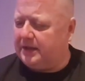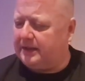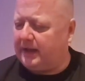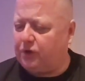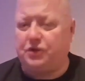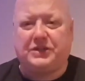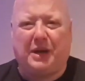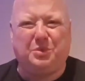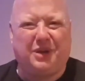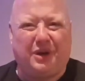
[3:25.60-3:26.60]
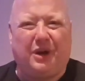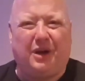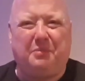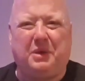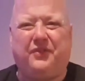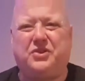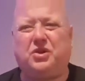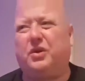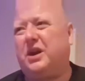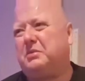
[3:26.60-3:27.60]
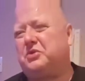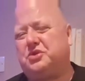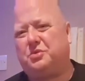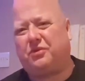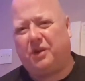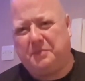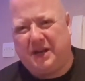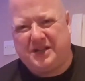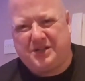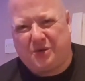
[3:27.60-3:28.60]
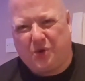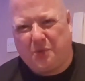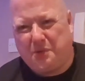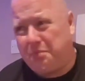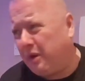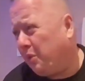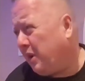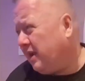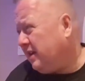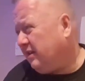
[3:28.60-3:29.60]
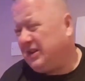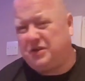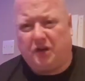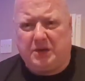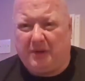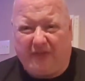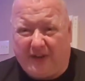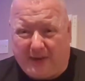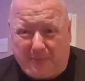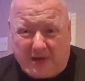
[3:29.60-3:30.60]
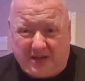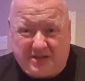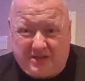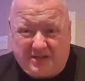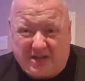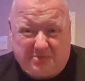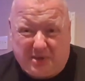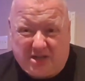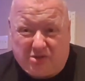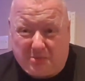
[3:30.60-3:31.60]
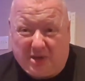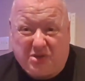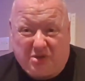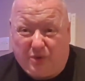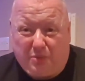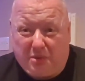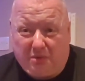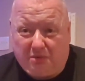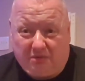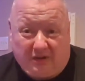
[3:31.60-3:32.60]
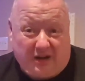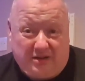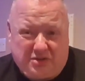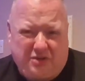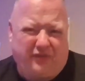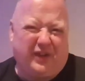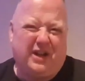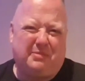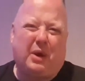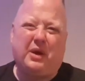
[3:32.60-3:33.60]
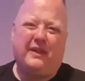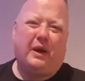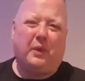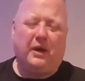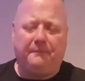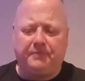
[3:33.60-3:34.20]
doesn't sound a lot, but if you're talking about 2 or 3 minutes to cook up a brew, you're only talking about 5 minutes, 6 minutes for a bit of soup. Right, so think about it that way.